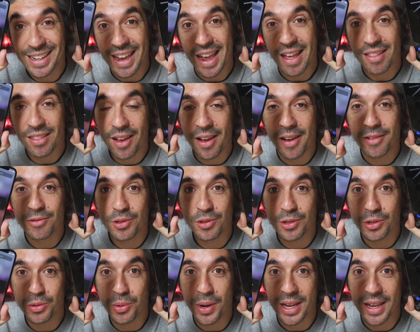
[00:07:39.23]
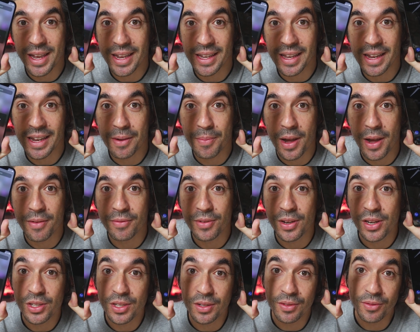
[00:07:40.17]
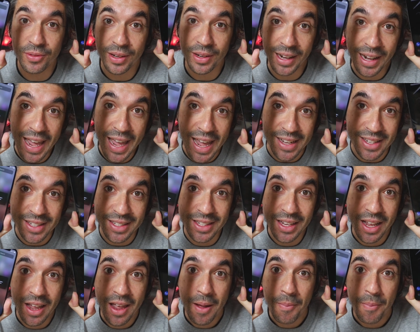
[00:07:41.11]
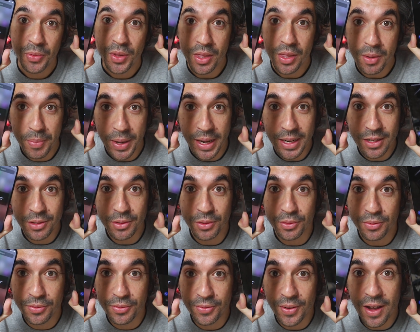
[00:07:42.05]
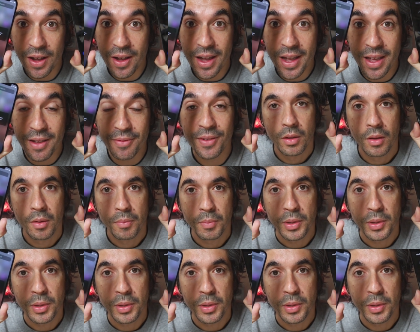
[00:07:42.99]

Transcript: get the 128 gigabyte version for less than the Pixel 5.